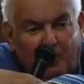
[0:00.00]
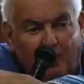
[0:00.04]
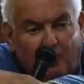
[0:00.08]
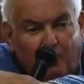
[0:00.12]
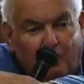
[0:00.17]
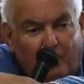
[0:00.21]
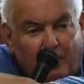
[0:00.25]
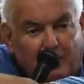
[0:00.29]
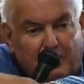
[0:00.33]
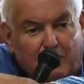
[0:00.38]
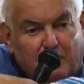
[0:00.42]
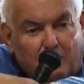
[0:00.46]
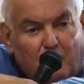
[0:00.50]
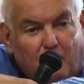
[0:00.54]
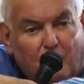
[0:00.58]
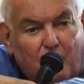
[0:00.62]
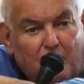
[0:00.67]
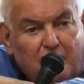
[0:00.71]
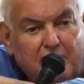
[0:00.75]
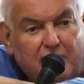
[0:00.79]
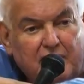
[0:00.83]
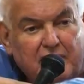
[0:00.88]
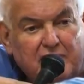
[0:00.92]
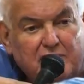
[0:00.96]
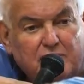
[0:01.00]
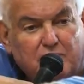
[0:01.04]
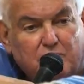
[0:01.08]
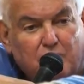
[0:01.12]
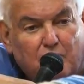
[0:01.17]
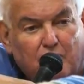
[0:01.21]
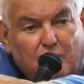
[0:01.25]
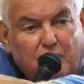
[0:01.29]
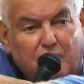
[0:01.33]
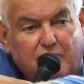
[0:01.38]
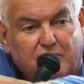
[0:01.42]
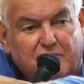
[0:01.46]
What do all these
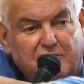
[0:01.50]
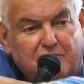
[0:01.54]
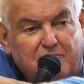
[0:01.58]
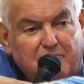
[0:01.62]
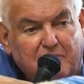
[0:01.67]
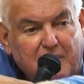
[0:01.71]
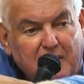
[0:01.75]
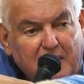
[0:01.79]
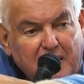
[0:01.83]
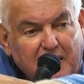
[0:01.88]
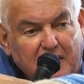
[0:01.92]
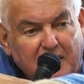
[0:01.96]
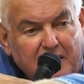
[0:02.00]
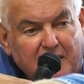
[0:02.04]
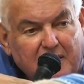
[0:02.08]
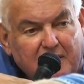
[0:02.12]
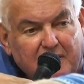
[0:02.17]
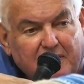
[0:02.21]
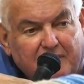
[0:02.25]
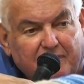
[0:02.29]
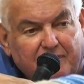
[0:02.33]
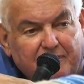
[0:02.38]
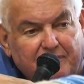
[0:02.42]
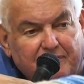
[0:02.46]
words mean?